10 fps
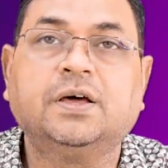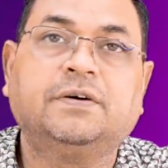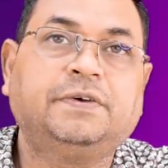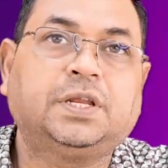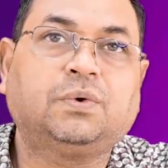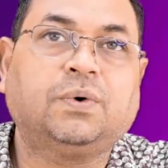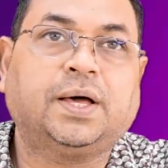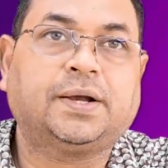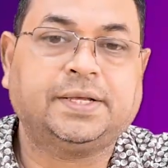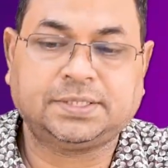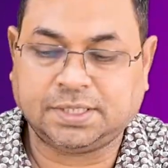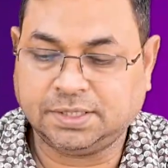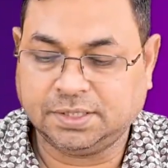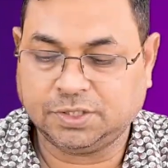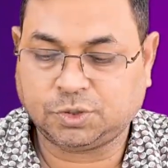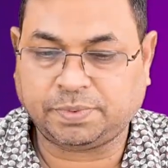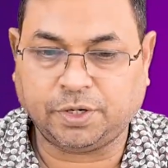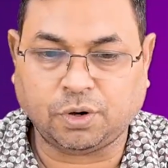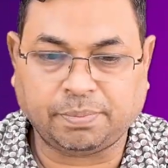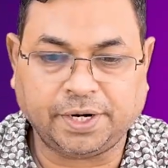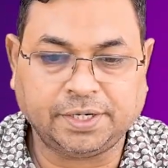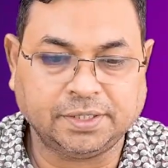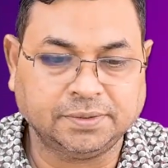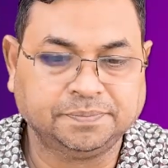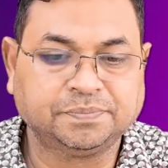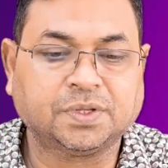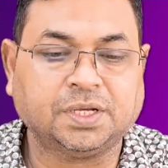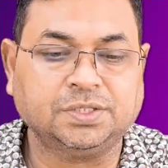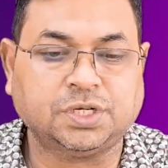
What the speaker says: we require rest and spread operator in